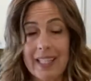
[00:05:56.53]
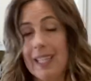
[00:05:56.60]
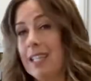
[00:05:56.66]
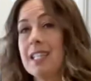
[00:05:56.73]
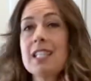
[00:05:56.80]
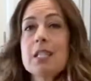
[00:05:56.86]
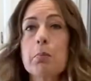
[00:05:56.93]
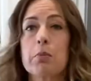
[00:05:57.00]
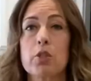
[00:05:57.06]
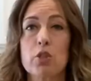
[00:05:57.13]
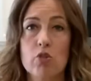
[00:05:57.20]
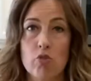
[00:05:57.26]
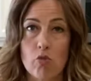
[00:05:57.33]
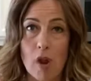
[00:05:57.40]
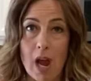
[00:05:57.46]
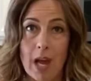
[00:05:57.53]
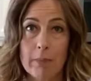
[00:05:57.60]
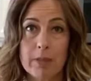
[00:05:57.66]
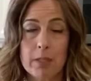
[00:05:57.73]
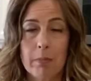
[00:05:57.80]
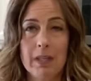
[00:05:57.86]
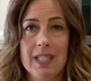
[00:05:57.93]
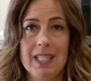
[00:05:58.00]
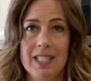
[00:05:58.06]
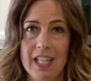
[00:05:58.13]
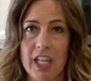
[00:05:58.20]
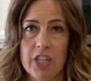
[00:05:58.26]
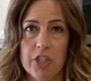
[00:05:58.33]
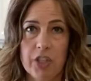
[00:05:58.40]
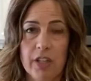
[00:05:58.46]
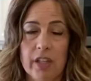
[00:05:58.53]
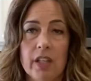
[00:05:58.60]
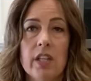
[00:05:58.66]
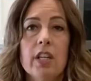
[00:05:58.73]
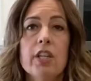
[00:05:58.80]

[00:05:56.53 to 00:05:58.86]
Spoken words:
and subscribe to my station.